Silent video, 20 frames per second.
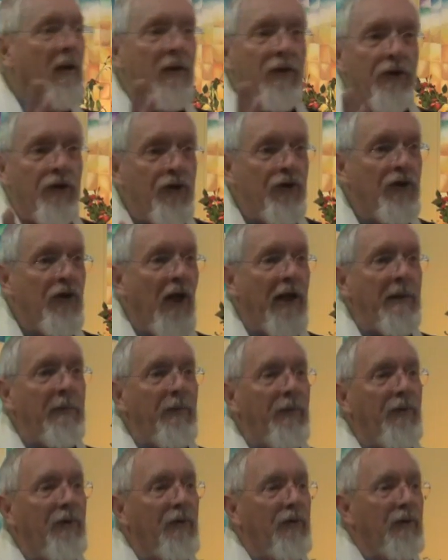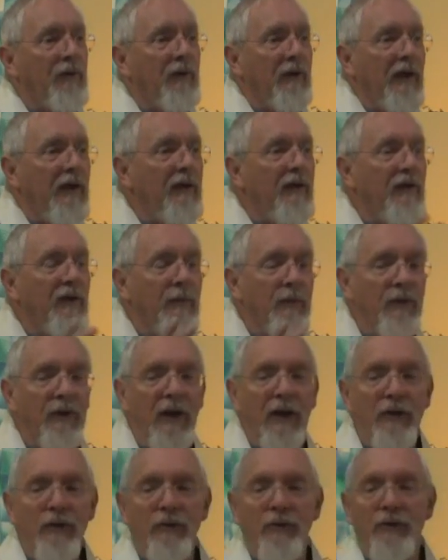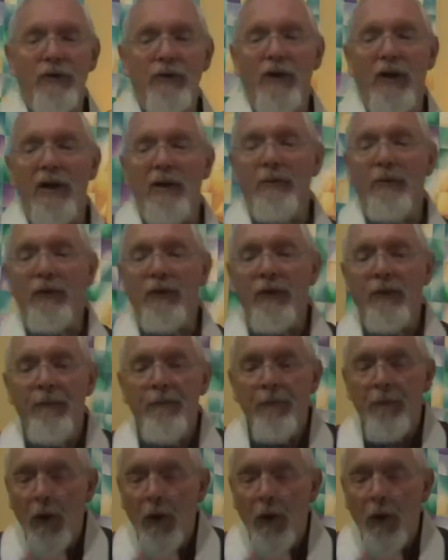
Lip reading: shapes, insubstantial shapes.